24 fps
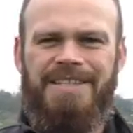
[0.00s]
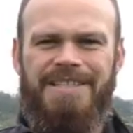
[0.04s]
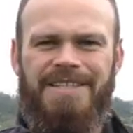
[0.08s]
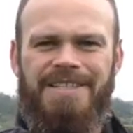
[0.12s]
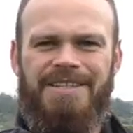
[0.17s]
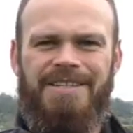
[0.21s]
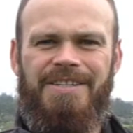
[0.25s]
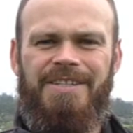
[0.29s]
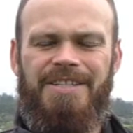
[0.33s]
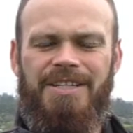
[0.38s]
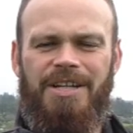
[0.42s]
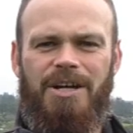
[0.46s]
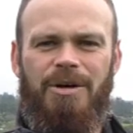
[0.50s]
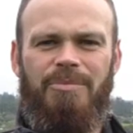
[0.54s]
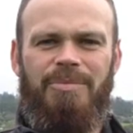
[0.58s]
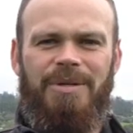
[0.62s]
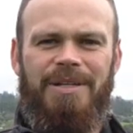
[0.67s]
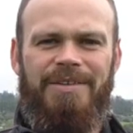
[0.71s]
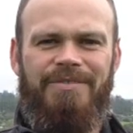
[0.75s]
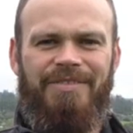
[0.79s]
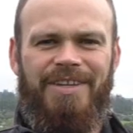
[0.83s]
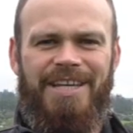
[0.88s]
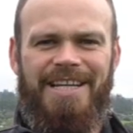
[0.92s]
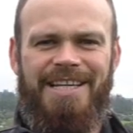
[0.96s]
So there's a
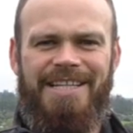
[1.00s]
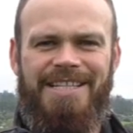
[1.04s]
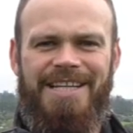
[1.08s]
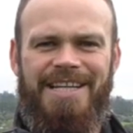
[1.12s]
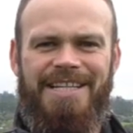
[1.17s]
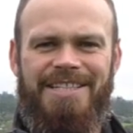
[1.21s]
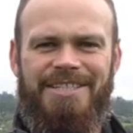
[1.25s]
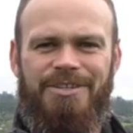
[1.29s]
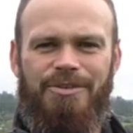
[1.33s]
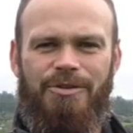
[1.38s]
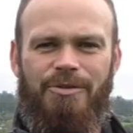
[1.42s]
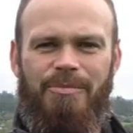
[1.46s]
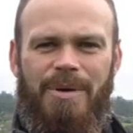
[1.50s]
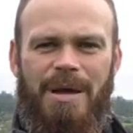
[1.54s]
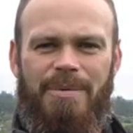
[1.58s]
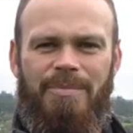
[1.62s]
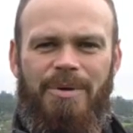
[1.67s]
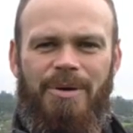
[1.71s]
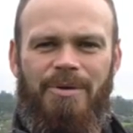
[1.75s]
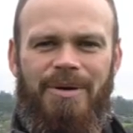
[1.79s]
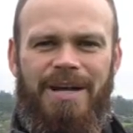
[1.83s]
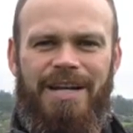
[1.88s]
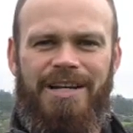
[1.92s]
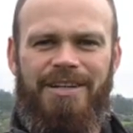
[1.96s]
couple of key things to
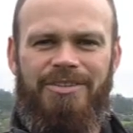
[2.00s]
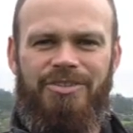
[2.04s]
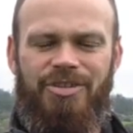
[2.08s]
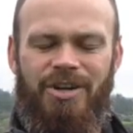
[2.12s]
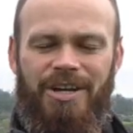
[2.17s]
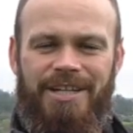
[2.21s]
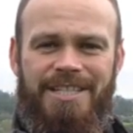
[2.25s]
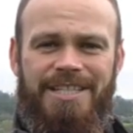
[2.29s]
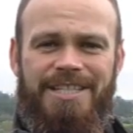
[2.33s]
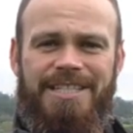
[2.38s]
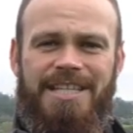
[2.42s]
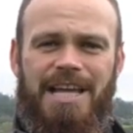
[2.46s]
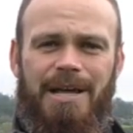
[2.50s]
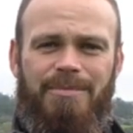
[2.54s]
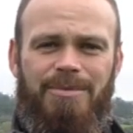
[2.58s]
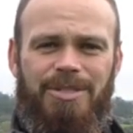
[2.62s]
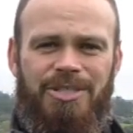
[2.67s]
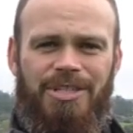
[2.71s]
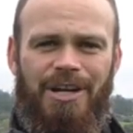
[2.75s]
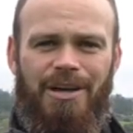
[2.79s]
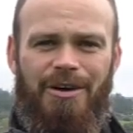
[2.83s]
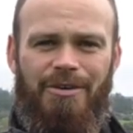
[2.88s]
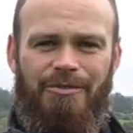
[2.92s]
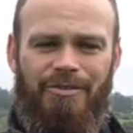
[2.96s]
remember when trying to
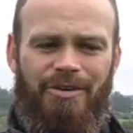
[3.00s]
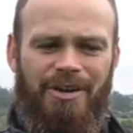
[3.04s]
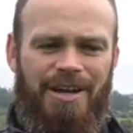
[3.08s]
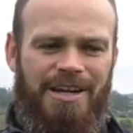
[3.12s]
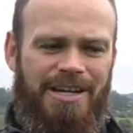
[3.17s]
establish clover,